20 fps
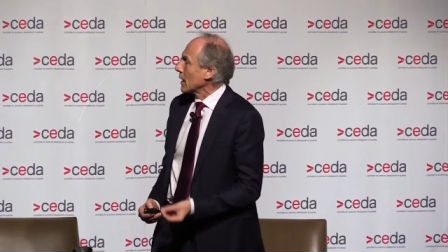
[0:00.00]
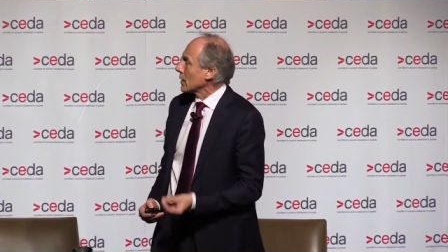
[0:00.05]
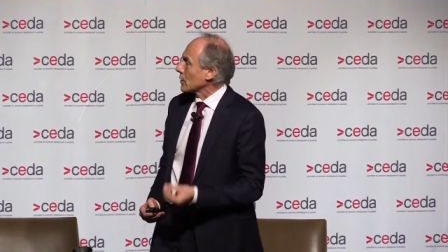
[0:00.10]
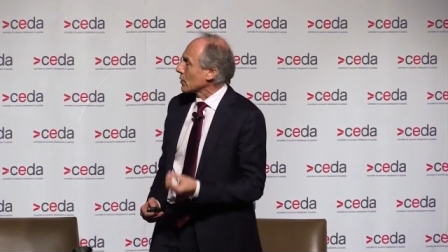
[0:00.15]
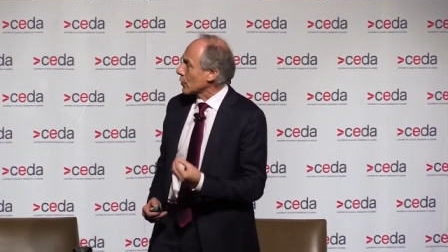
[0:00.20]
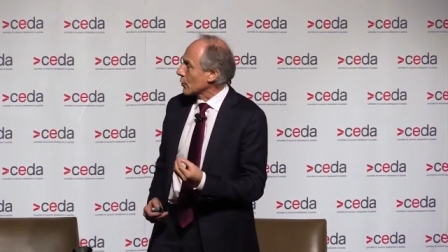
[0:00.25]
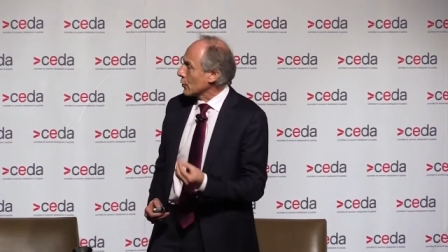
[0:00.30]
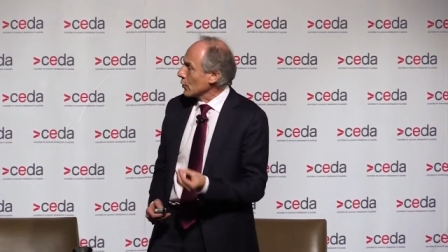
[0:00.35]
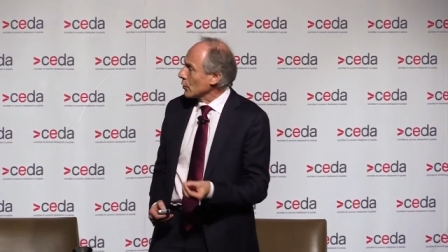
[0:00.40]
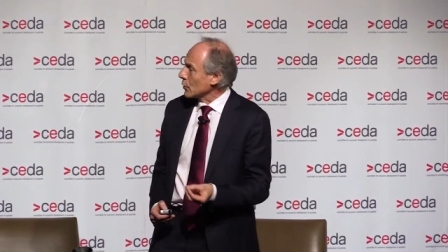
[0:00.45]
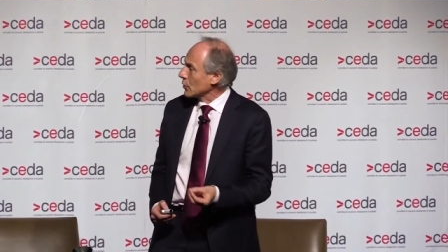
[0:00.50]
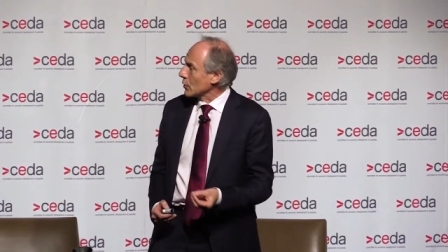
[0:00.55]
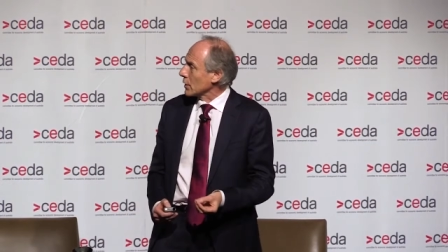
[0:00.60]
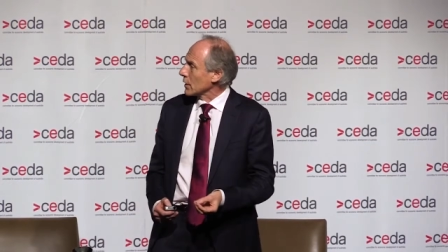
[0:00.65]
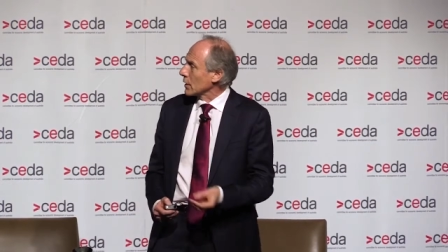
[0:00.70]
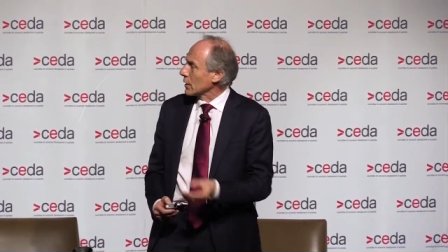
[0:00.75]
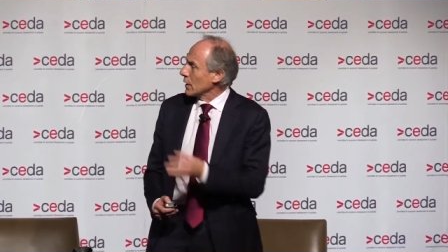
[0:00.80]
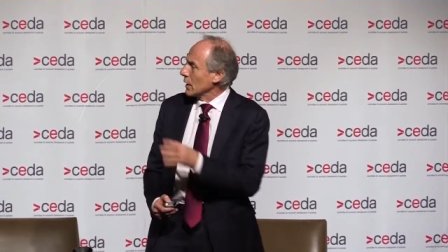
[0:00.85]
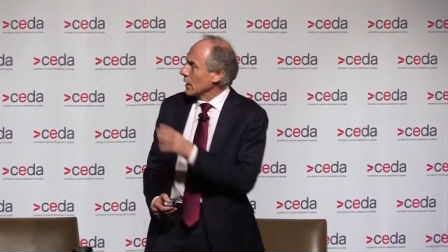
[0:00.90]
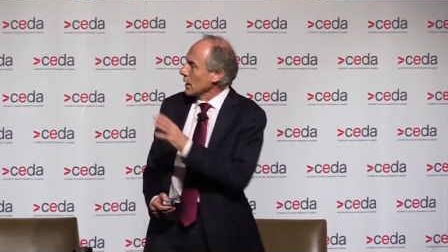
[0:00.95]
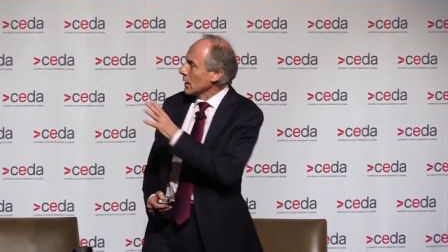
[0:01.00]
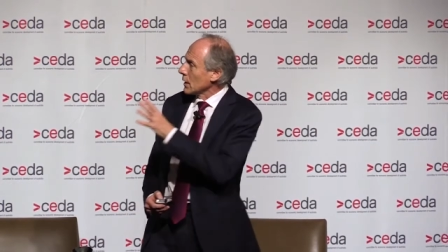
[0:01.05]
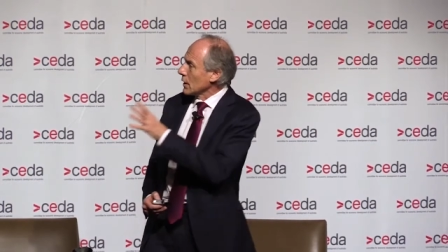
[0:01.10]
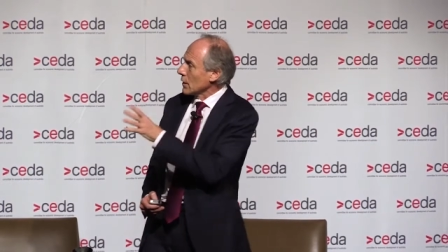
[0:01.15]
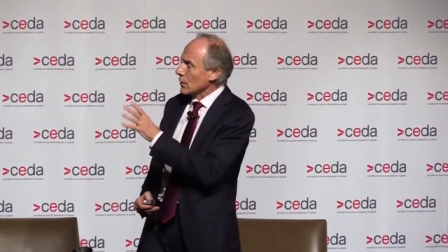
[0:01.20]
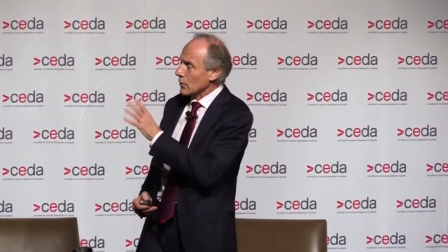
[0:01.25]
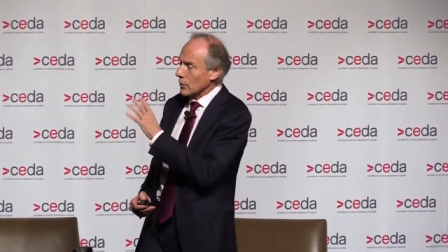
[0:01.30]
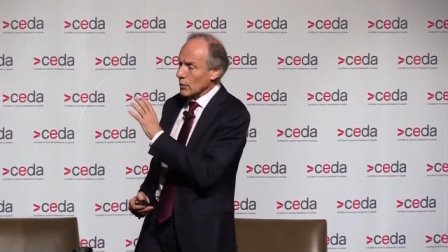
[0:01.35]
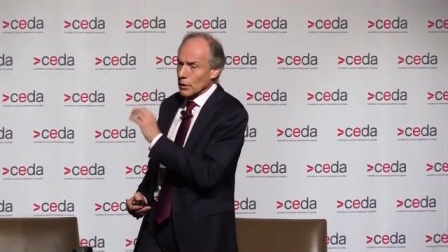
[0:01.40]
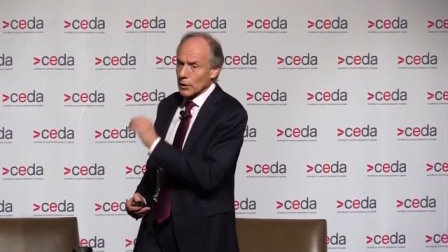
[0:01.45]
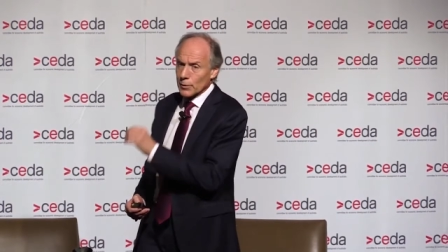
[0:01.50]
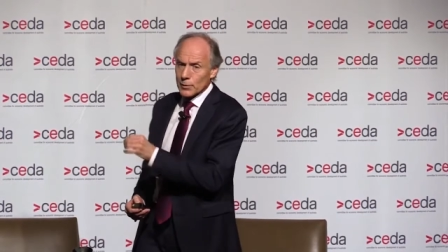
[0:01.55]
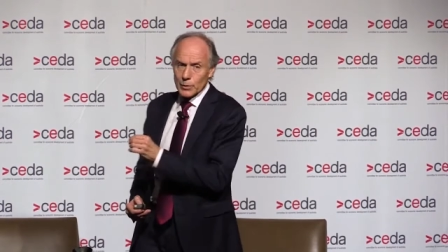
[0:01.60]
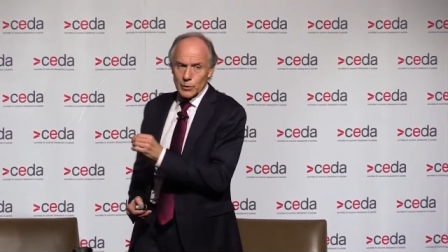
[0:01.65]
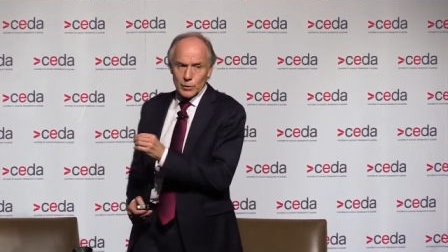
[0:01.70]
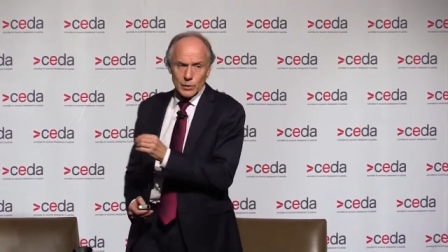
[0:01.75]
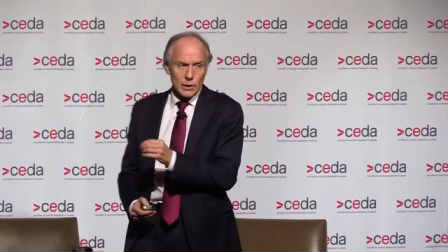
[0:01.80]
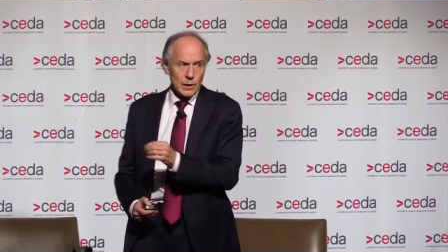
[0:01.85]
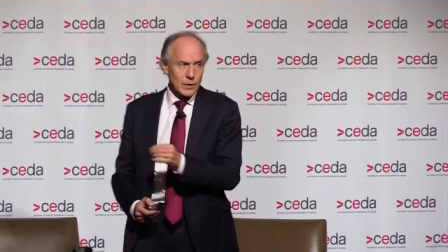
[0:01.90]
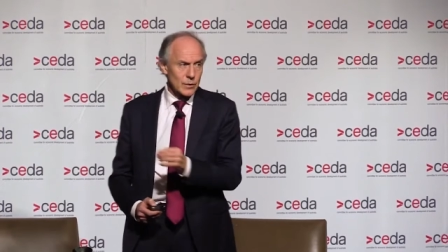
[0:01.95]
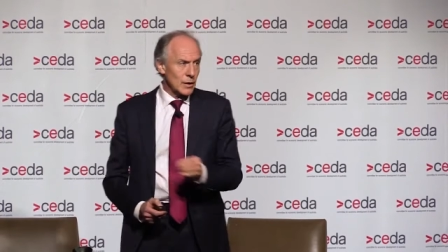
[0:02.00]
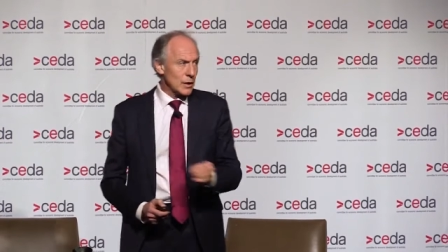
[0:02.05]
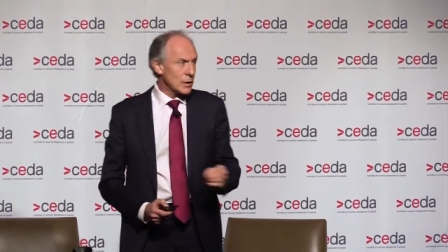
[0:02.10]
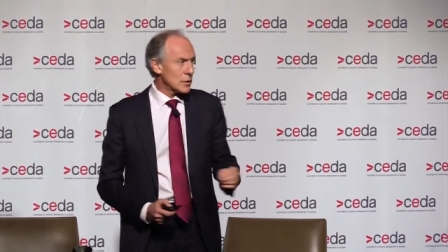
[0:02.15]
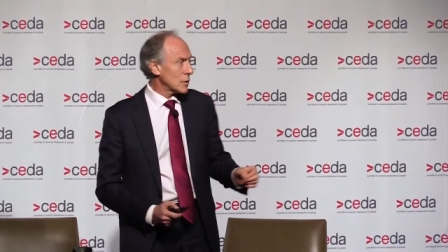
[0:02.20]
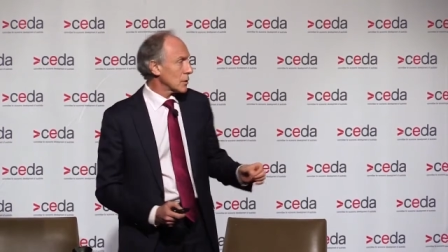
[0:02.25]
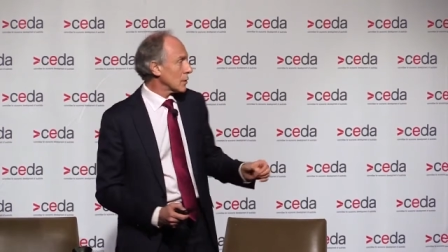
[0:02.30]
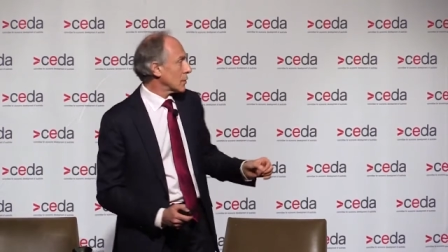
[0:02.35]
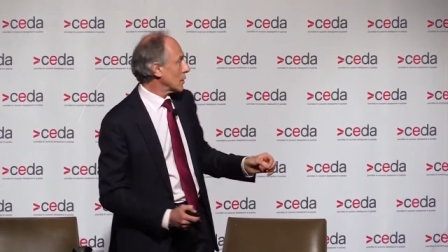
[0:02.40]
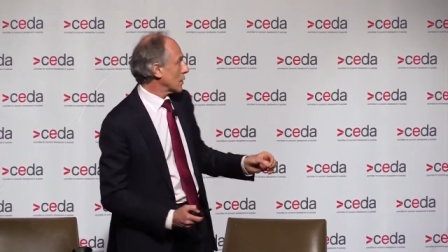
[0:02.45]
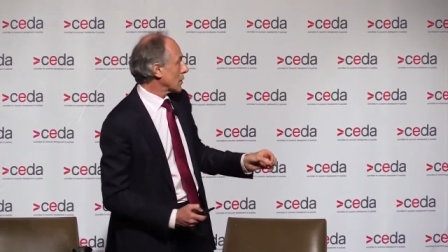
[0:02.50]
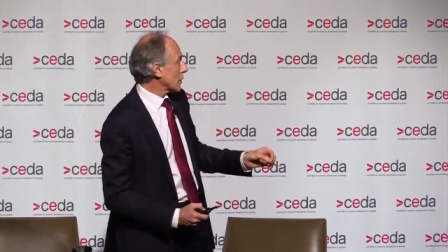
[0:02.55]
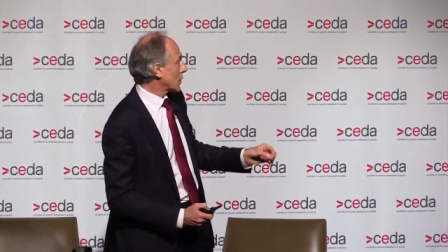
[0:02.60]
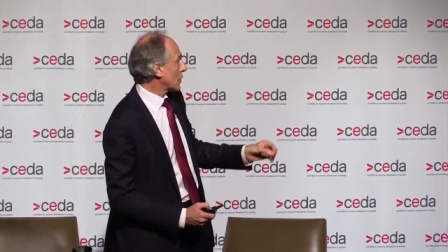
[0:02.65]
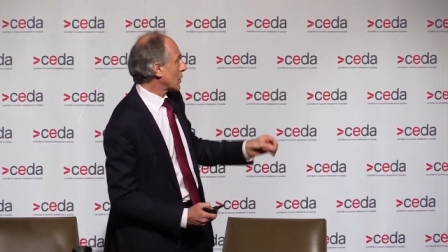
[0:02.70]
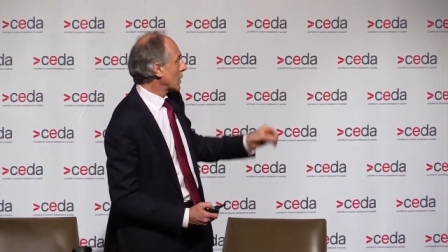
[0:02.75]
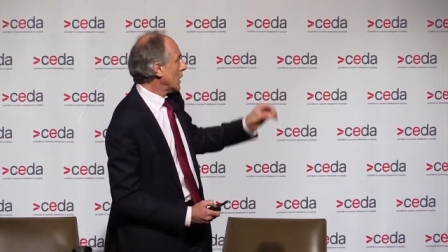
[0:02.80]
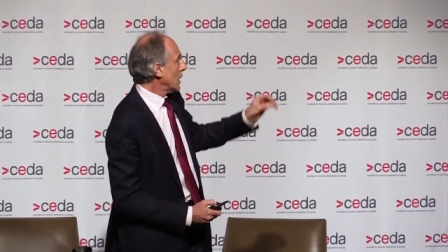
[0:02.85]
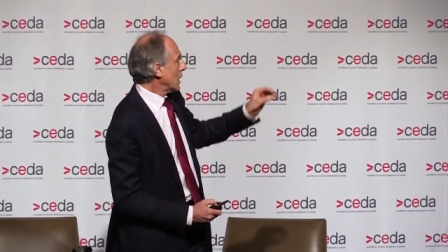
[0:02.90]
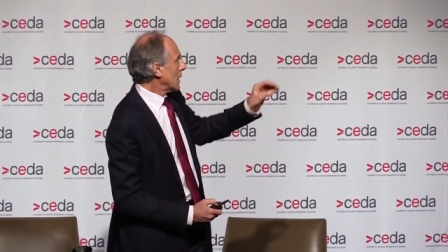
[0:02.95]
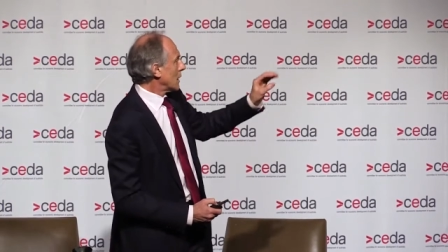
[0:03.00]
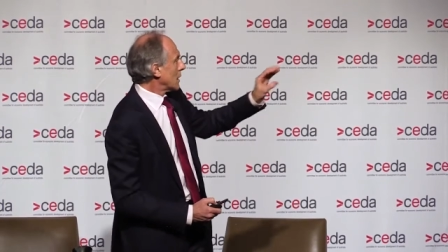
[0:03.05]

And the third thing is lower utilization costs.